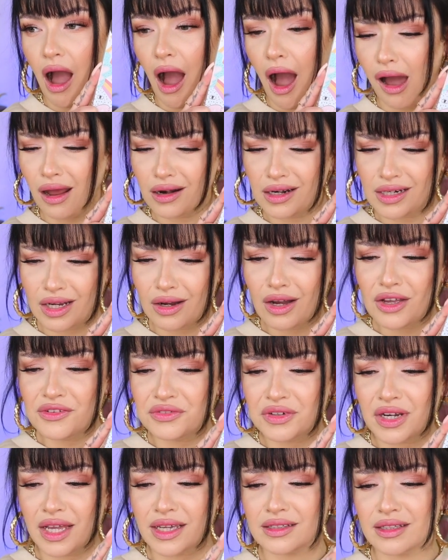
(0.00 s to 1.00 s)
I don't know, I
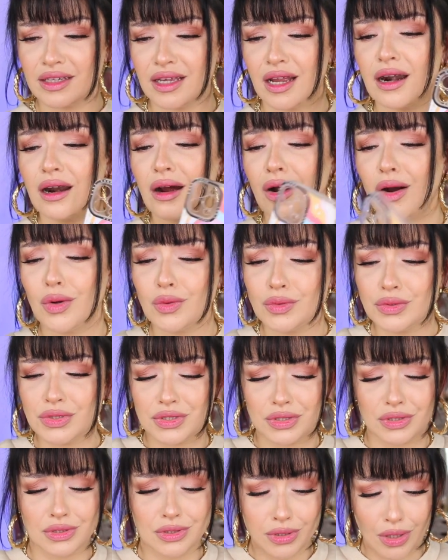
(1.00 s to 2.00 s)
feel like they are all
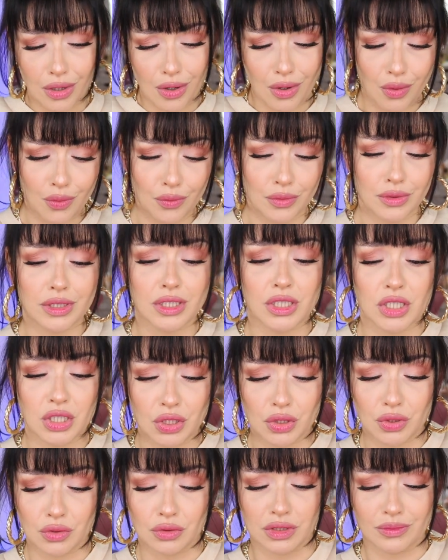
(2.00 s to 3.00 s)
so
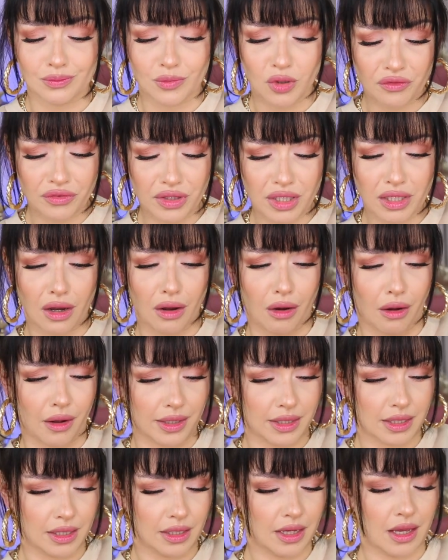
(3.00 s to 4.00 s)
cute. Moving
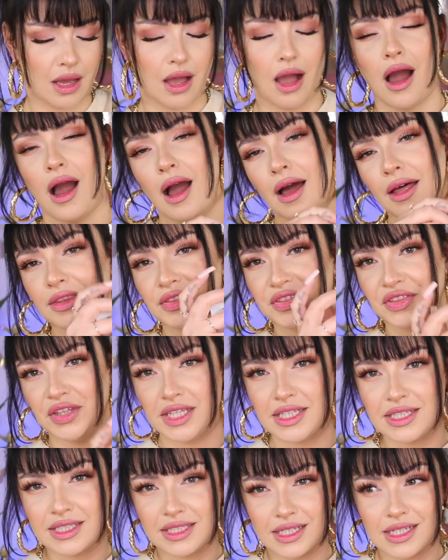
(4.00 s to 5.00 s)
on.
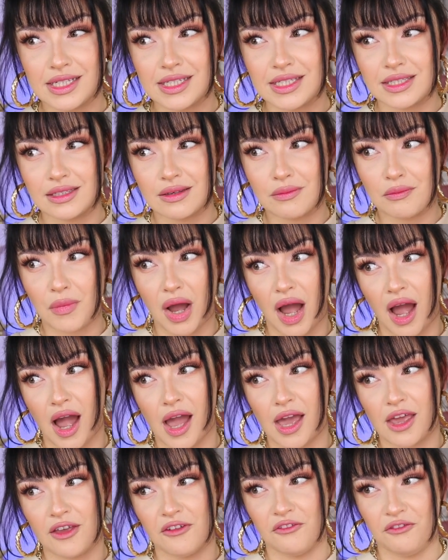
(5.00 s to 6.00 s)
This is
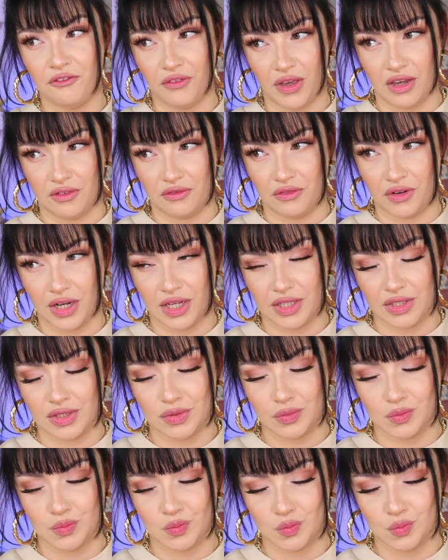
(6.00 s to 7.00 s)
my
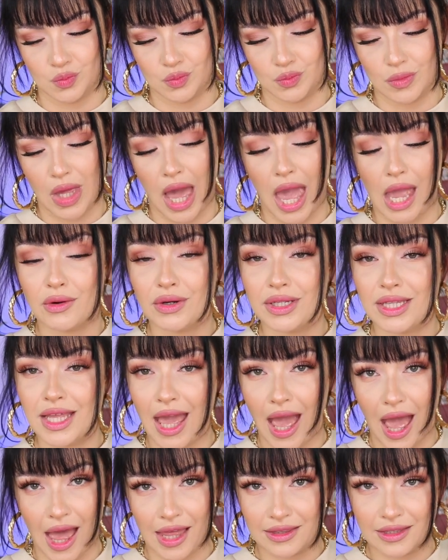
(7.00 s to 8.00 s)
favorite. I already
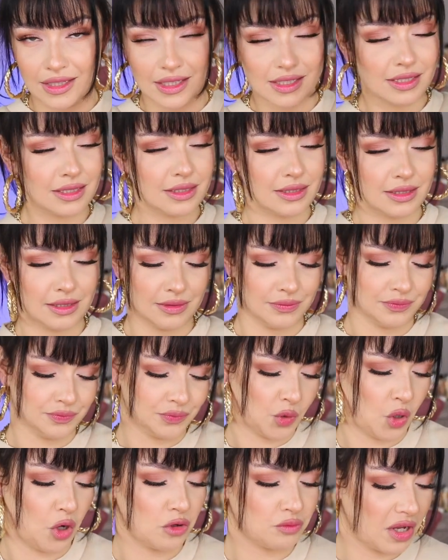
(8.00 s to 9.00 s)
had
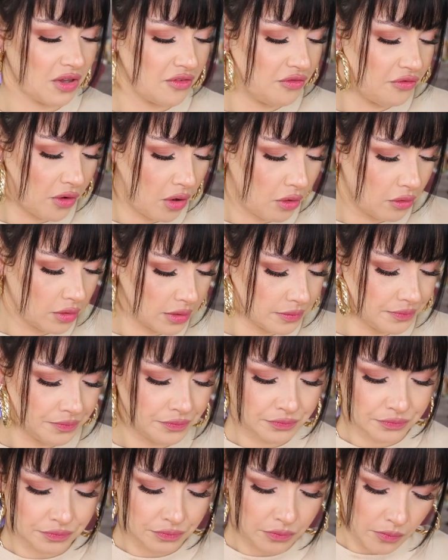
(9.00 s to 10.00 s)
this on my phone
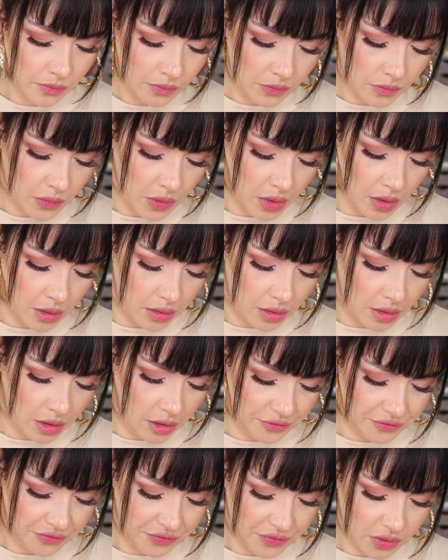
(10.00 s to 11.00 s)

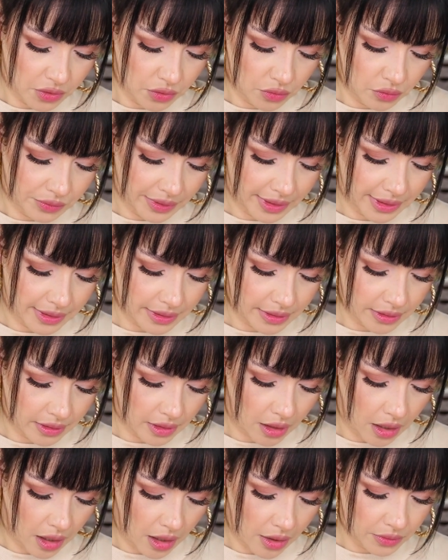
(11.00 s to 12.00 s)
a few weeks
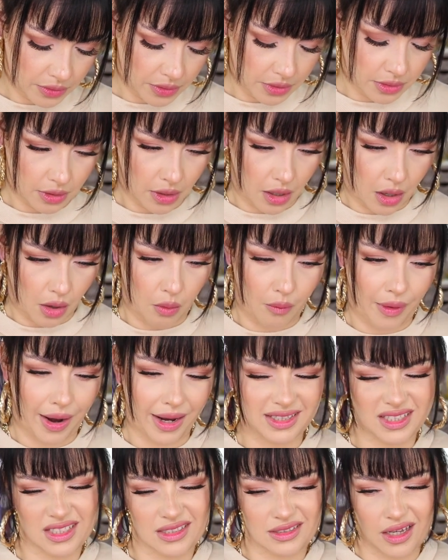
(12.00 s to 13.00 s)
ago, so
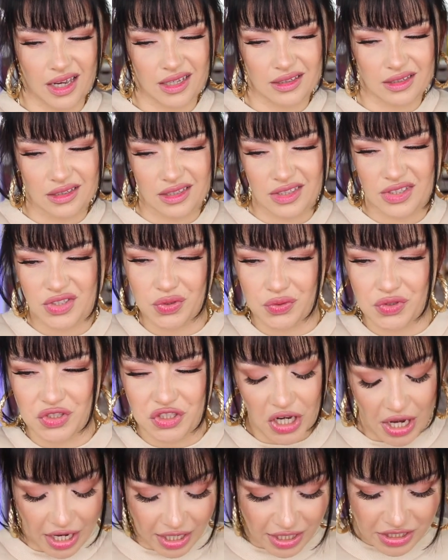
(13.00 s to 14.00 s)
I decided to
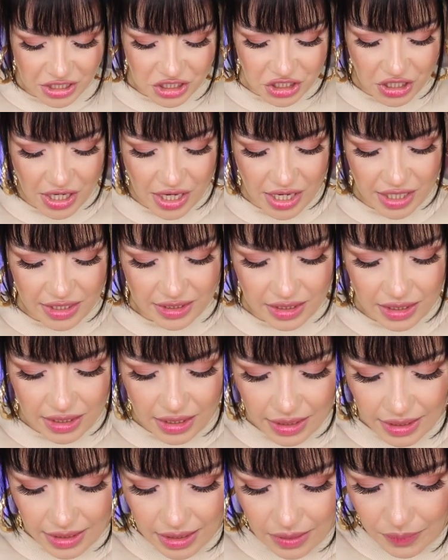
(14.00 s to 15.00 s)
change it a
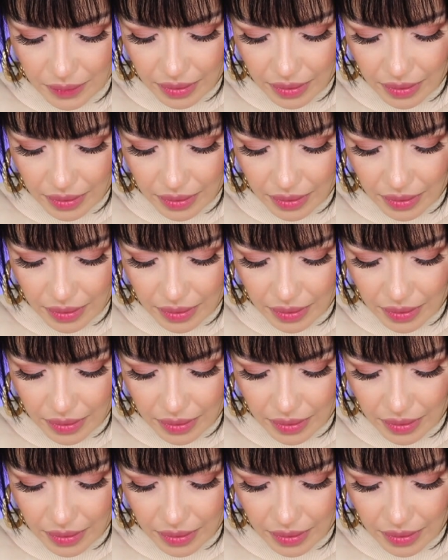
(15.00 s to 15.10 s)
little